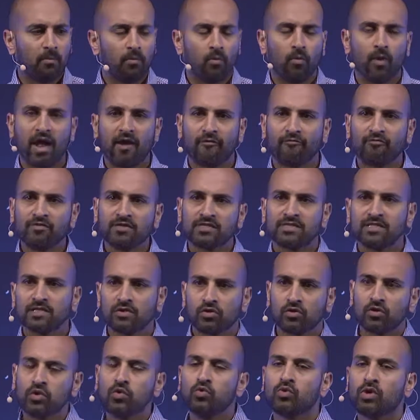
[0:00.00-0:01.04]
Every
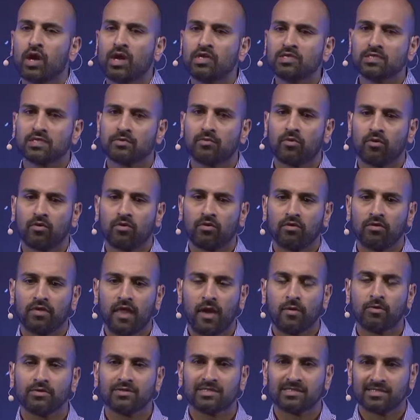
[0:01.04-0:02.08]
single new customer
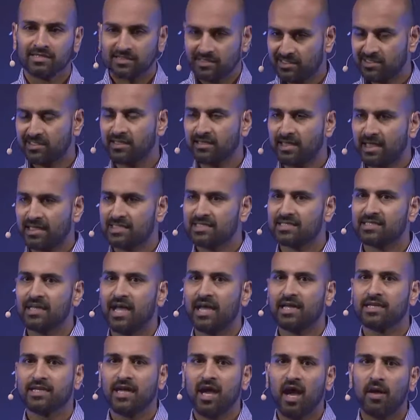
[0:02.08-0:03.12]
that
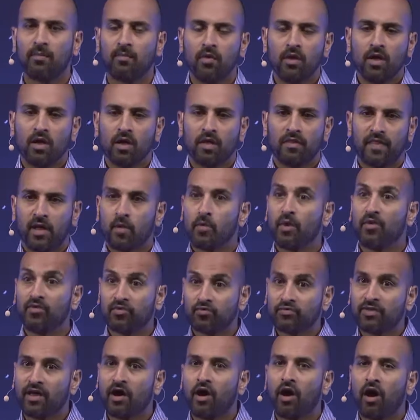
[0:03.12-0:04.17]
signed up, they went
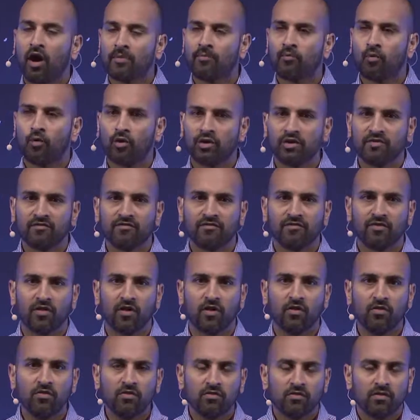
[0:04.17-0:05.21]
through that onboarding
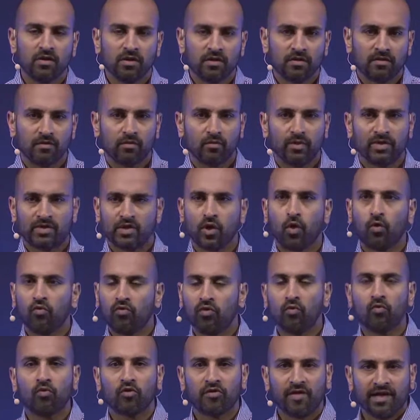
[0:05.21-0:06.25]
flow. We told
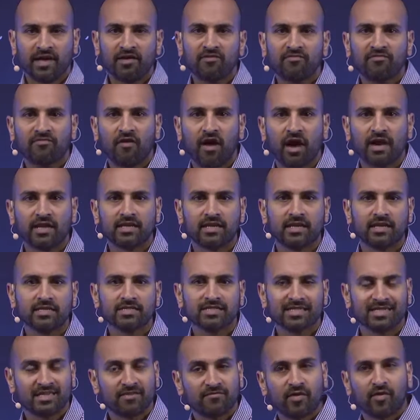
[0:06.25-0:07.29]
them where they can find us.
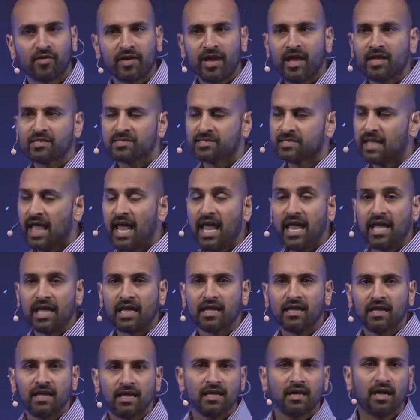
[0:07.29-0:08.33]
At the very end, say, hey,
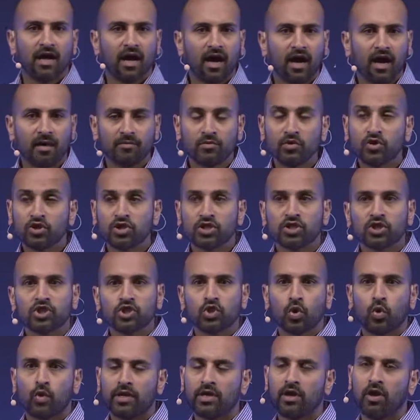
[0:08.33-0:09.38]
you should
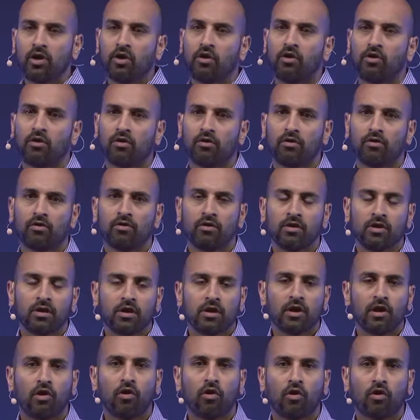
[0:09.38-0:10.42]
join our
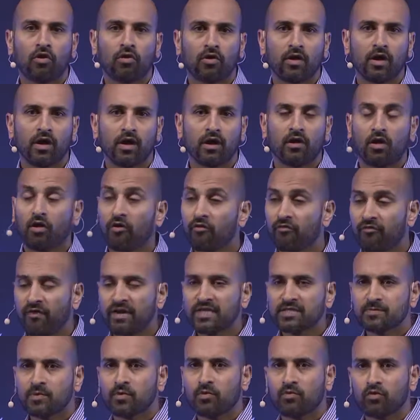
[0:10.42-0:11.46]

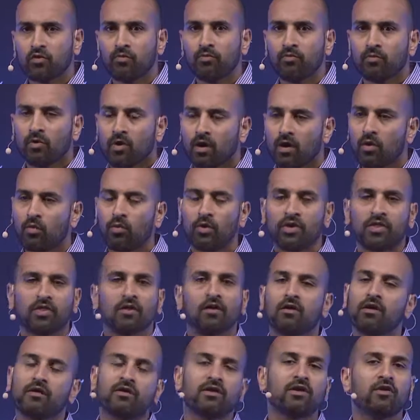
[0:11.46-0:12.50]
Facebook group with
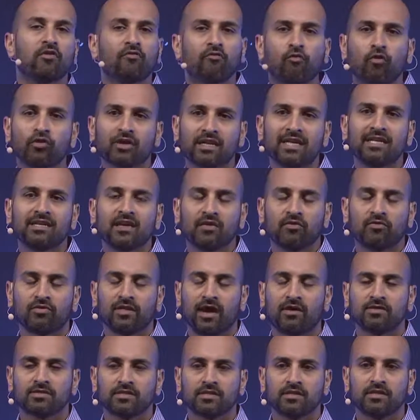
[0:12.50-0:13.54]

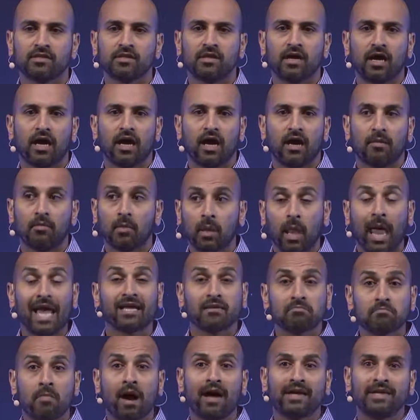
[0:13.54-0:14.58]
14,000
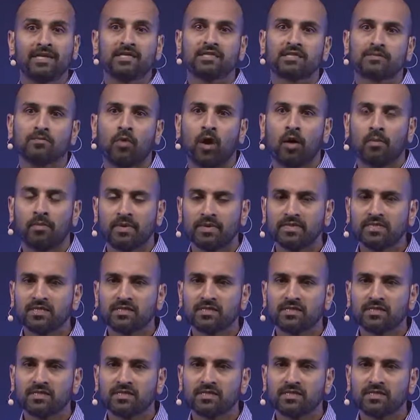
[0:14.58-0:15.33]
like-minded small business